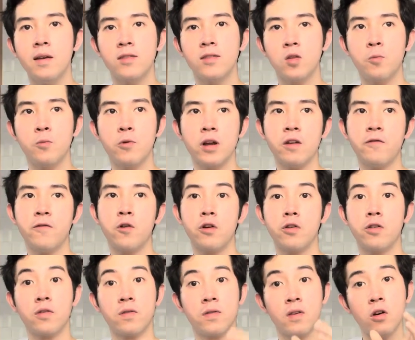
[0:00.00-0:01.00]
to bring
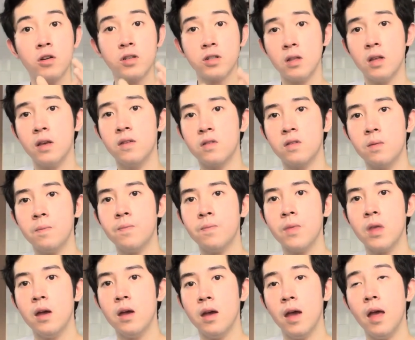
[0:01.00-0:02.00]
forth socialism
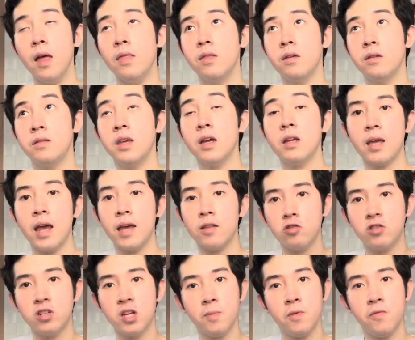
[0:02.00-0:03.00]
and the
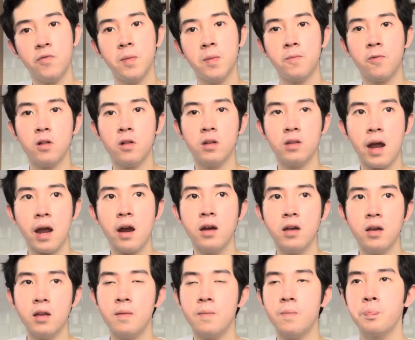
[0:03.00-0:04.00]
dictatorship of the
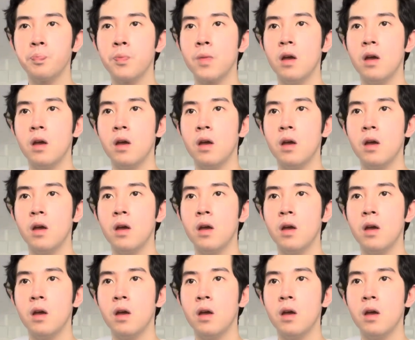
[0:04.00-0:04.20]
proletariat,